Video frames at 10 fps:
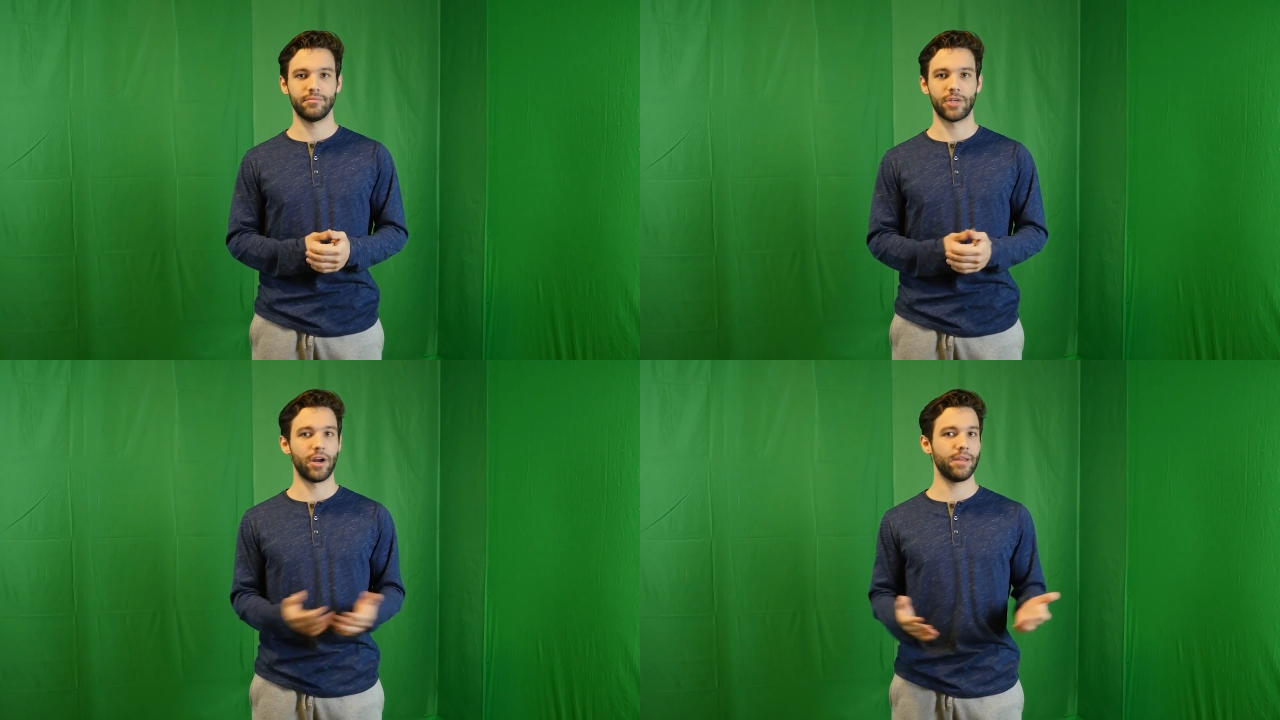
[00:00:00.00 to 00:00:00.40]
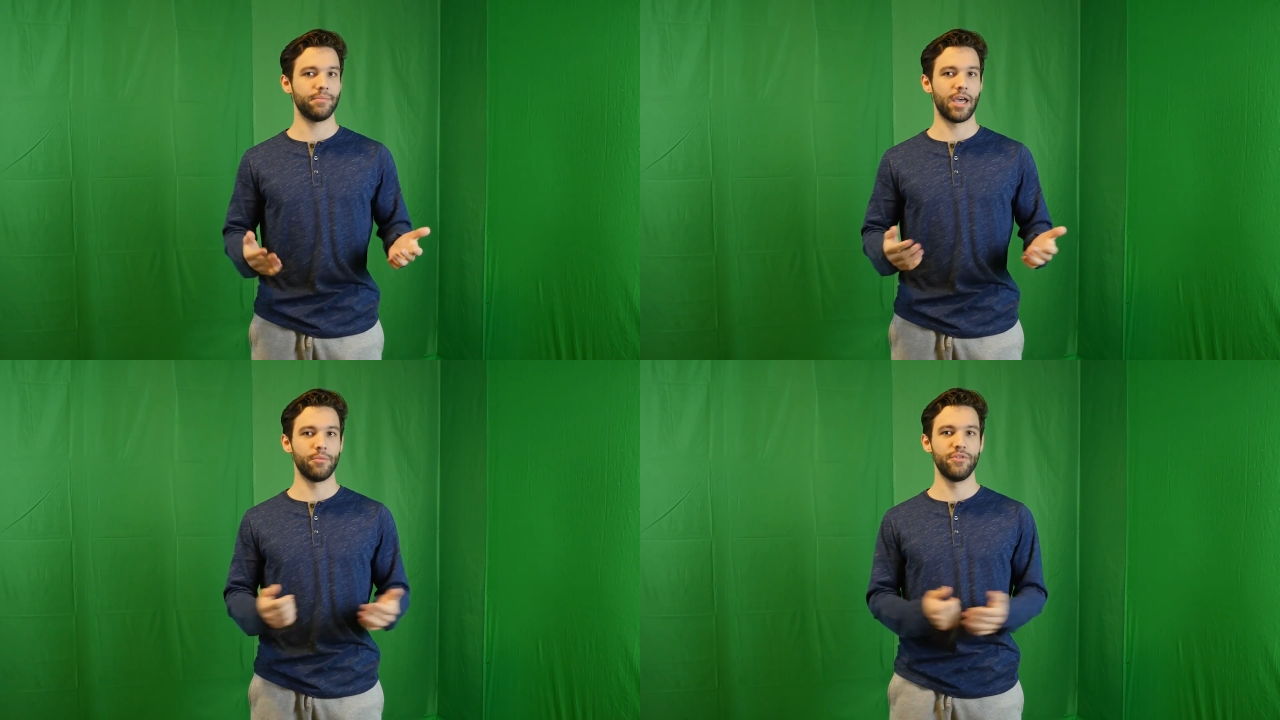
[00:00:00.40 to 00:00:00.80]
All
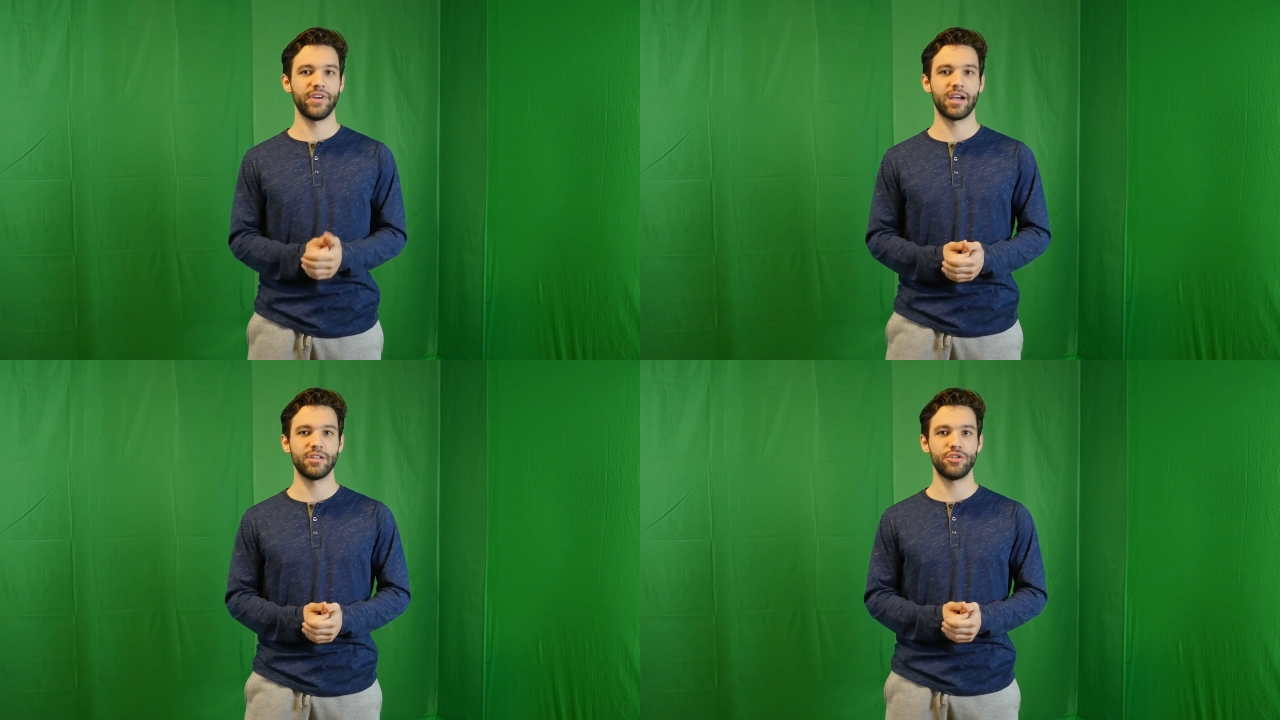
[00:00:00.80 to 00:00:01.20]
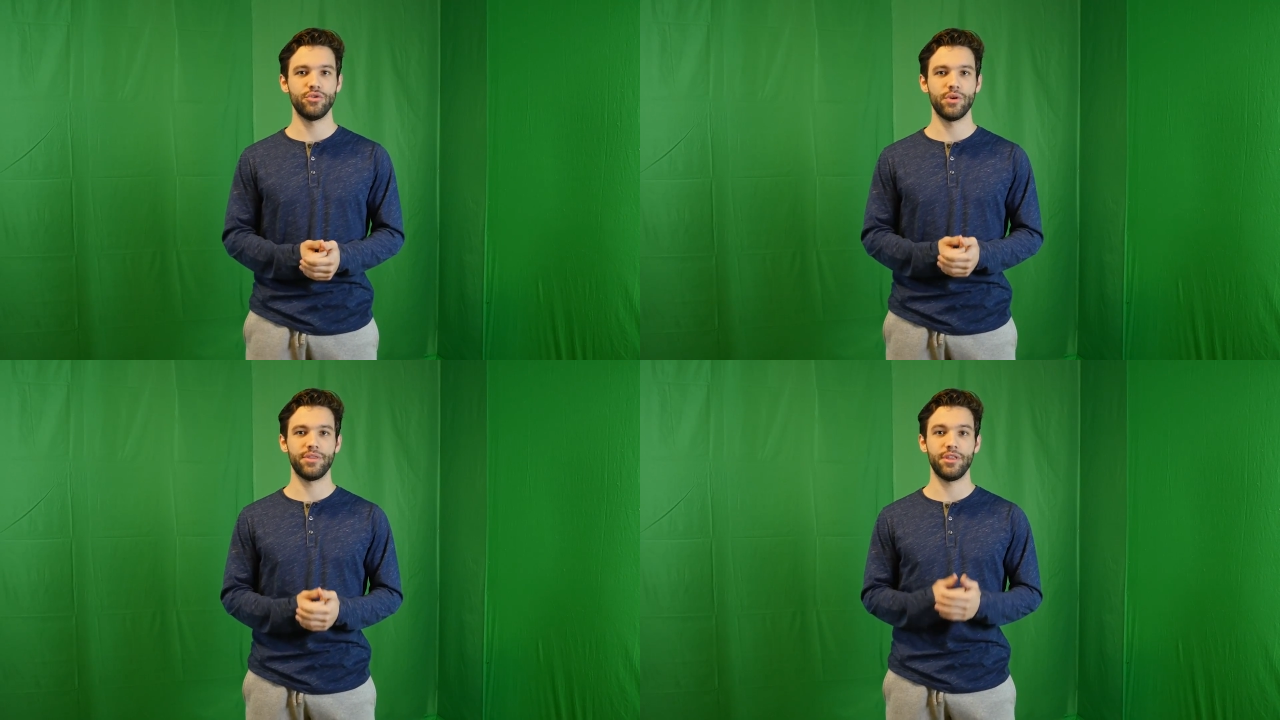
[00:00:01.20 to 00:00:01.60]
right, now moving on
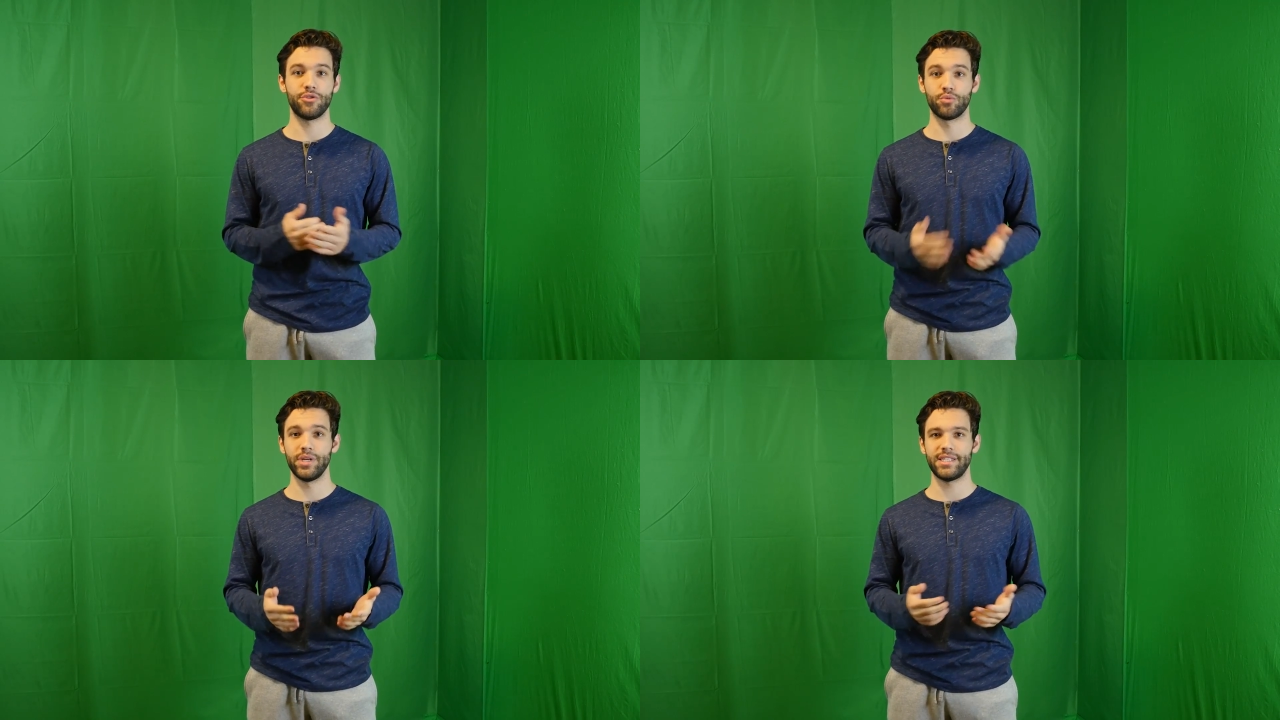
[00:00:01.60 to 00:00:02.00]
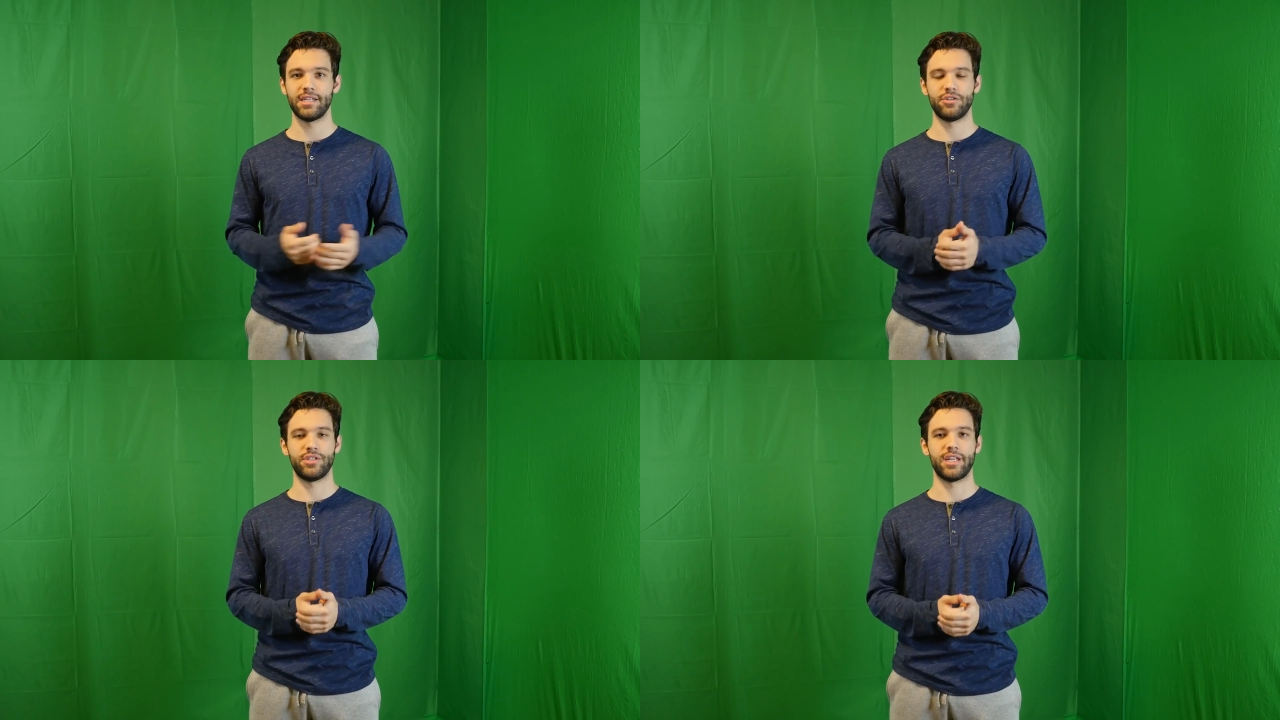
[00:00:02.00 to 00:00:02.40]
to the three
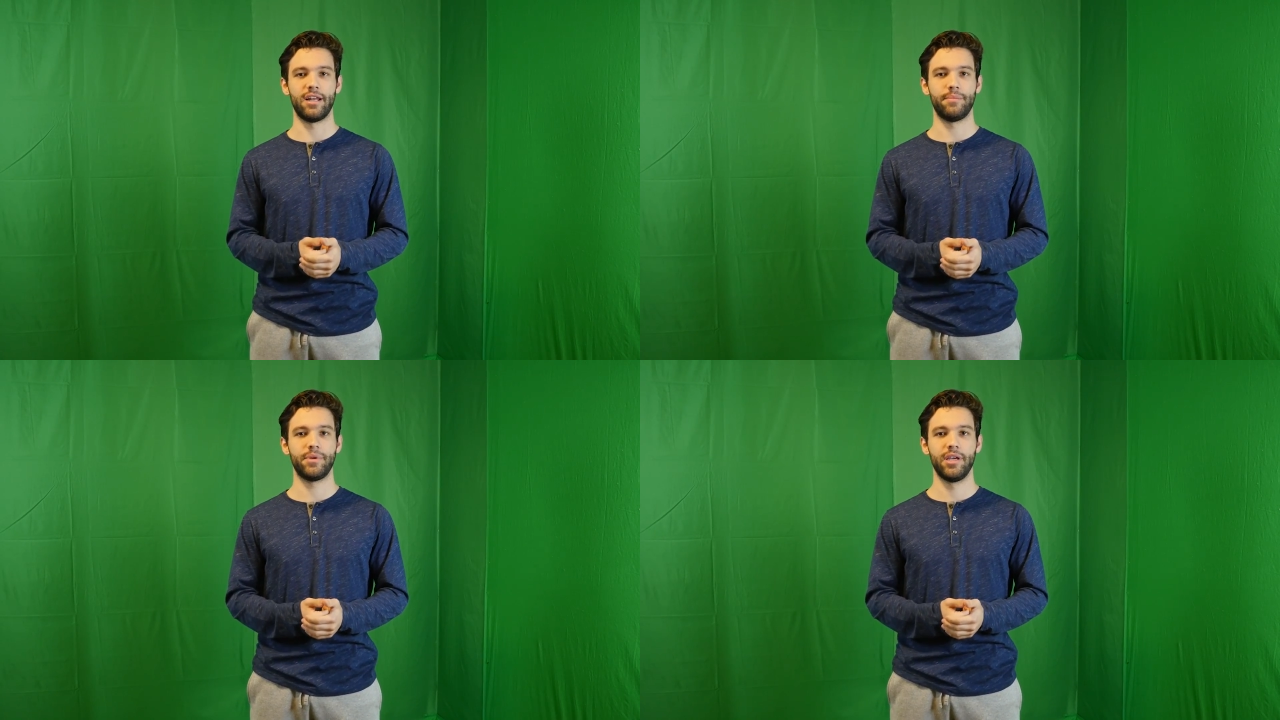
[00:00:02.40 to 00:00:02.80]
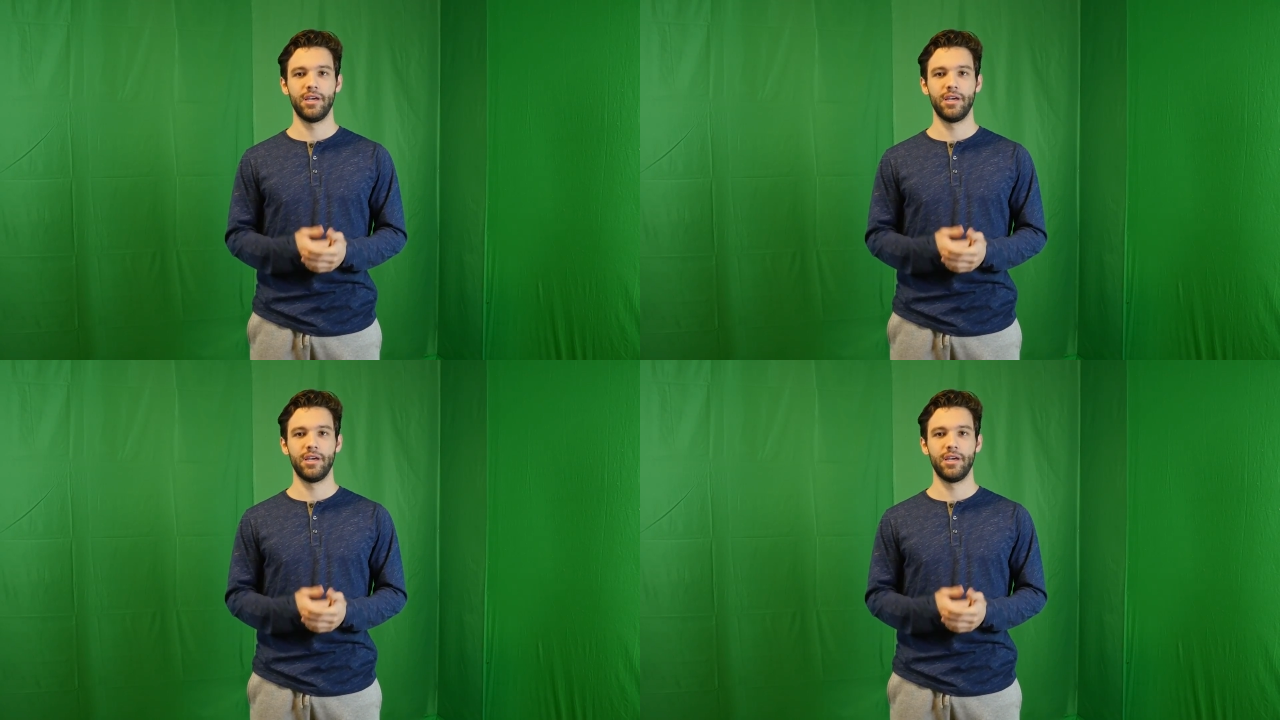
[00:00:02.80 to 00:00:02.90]
sensor setup.